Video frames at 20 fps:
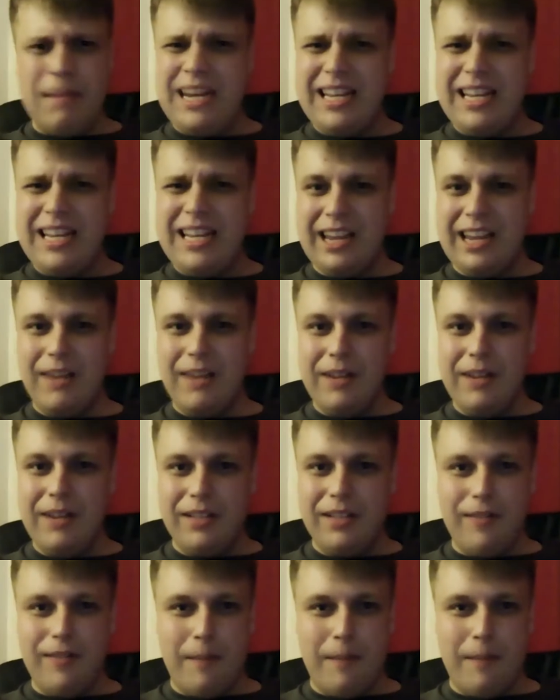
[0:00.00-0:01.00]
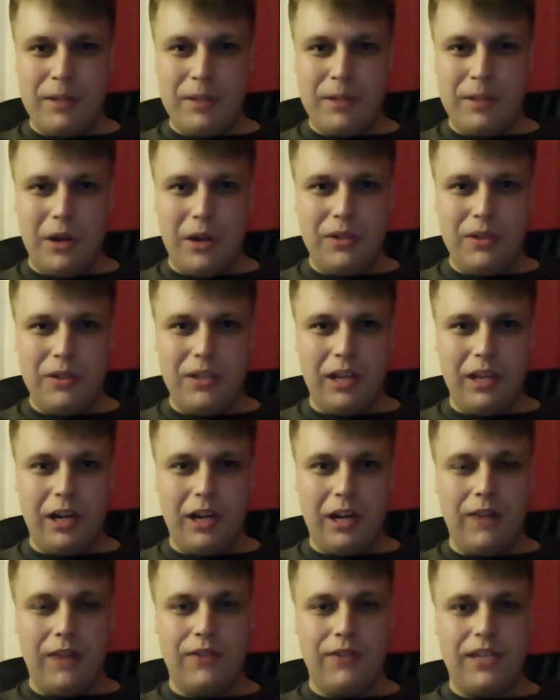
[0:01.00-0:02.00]
series of episodes that
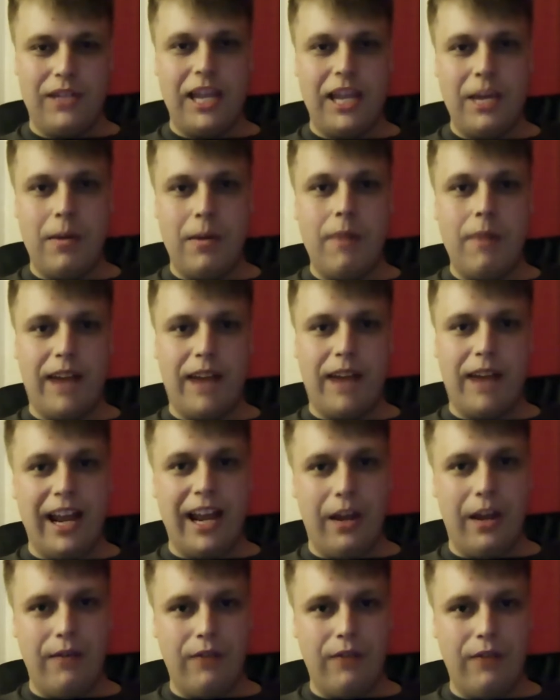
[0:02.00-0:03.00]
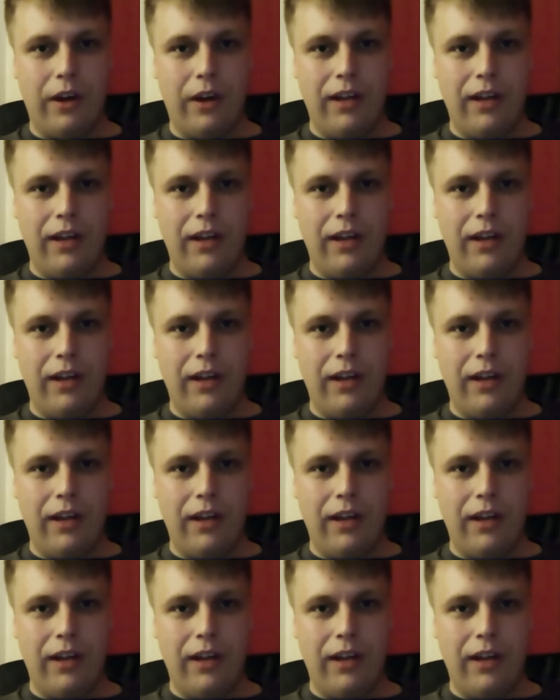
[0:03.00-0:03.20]
kind of set you up for Halo 5.